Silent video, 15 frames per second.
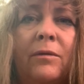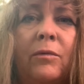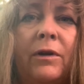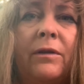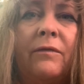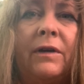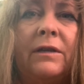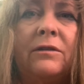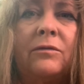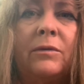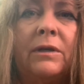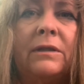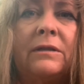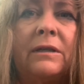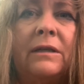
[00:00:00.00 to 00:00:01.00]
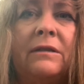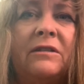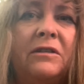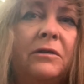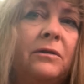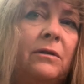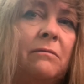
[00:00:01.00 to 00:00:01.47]
where the base was. And
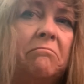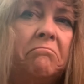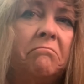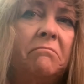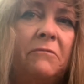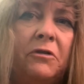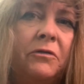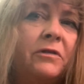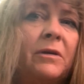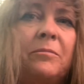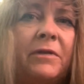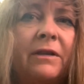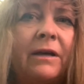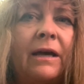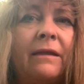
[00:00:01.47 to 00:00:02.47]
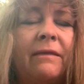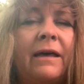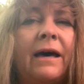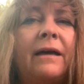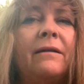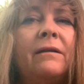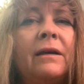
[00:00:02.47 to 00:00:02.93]
so you could do something like
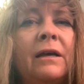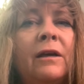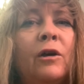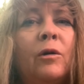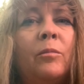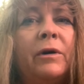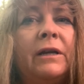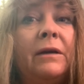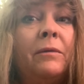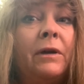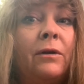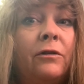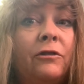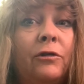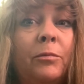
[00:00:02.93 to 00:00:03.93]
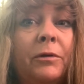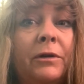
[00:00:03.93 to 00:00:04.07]
that. But anyway, they're super